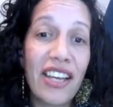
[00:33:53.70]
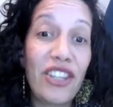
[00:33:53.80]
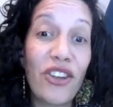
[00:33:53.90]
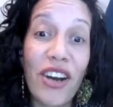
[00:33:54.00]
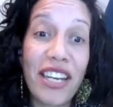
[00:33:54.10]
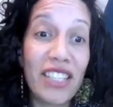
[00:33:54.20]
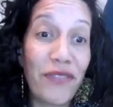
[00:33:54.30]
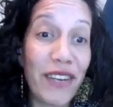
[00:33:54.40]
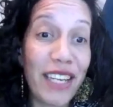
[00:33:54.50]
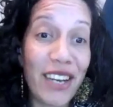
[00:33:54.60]
Donnie's
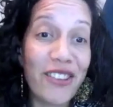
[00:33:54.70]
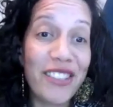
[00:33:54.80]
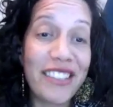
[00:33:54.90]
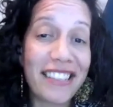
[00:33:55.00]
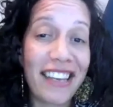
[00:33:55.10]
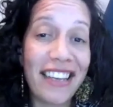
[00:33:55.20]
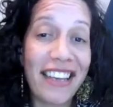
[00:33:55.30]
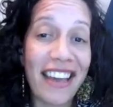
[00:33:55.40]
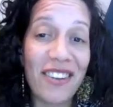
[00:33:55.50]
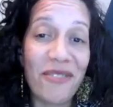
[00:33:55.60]
videos
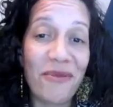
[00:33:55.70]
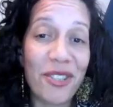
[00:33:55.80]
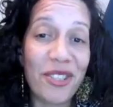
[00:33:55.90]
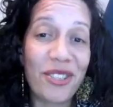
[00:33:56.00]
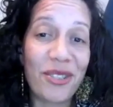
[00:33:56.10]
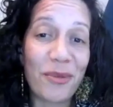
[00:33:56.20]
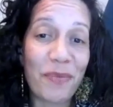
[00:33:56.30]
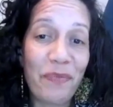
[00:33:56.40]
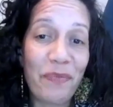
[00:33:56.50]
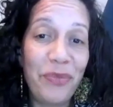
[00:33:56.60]
again was
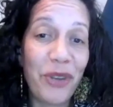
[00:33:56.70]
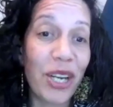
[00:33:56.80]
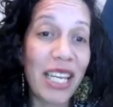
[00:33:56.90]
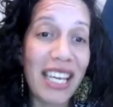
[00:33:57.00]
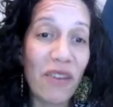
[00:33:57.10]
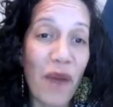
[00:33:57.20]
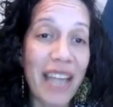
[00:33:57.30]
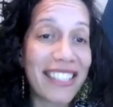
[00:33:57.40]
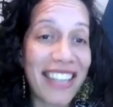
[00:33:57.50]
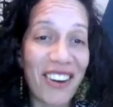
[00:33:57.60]
Donny
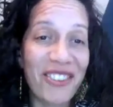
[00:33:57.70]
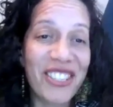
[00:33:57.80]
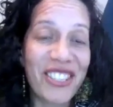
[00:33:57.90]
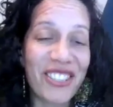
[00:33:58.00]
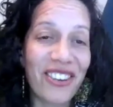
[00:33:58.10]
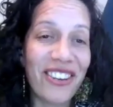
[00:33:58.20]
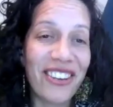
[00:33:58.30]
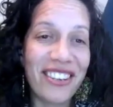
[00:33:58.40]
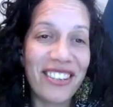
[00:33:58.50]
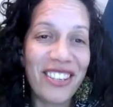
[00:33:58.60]
Westhouse
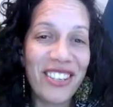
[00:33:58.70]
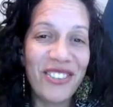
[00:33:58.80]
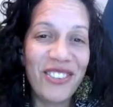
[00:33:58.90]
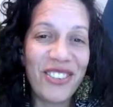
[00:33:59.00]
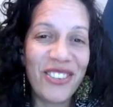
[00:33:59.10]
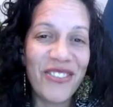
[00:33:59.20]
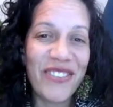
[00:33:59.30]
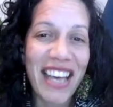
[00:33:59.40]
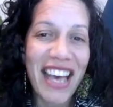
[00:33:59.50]
on YouTube.